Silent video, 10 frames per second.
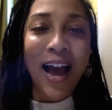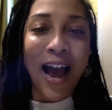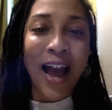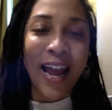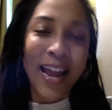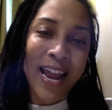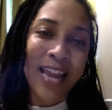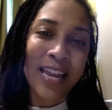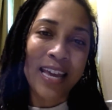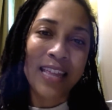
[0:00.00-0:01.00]
I
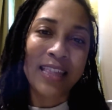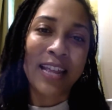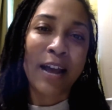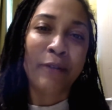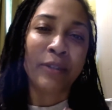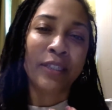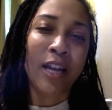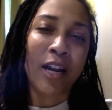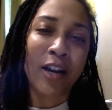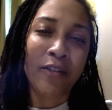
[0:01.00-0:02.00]
hated that I was
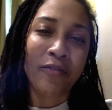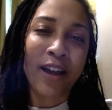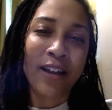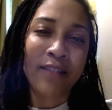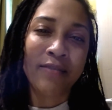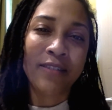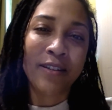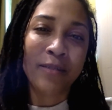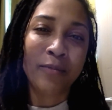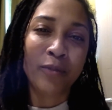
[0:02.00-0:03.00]
terrified of
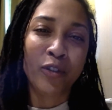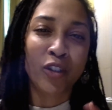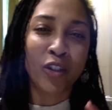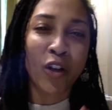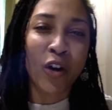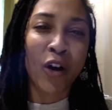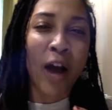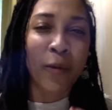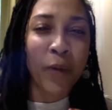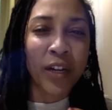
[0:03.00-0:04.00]
them, so I
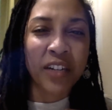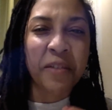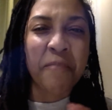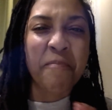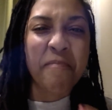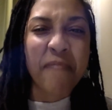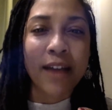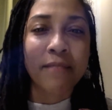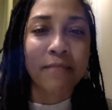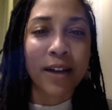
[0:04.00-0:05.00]
wanted to
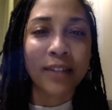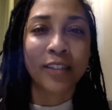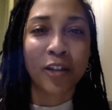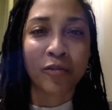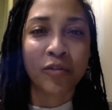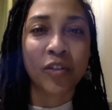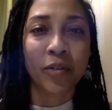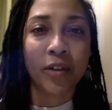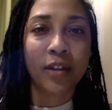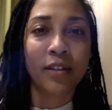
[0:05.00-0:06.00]
make myself do
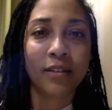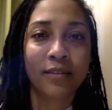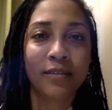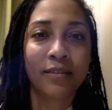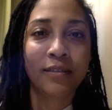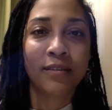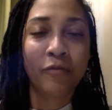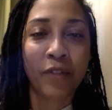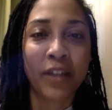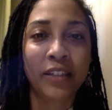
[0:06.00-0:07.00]
it,
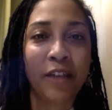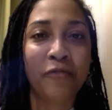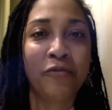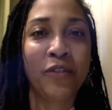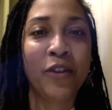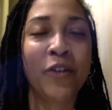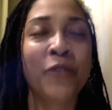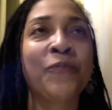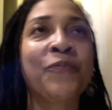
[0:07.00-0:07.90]
face that fear.